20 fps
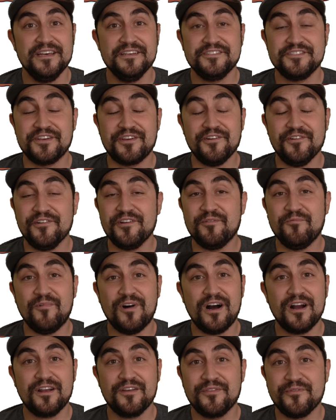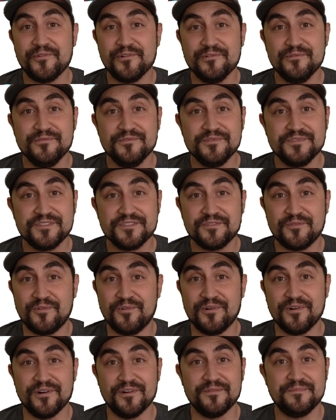security walkthroughs,
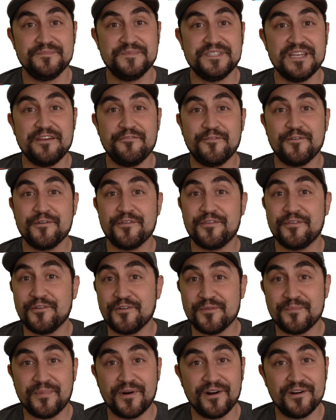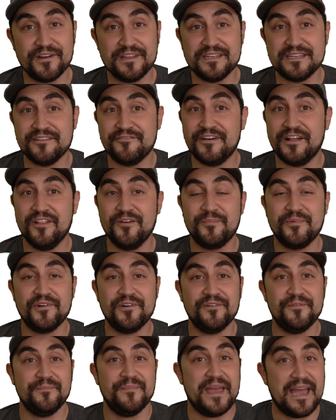or safer third party
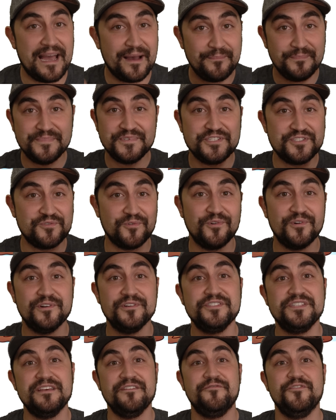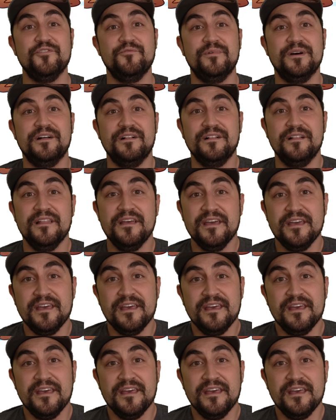developer app stores, if you will.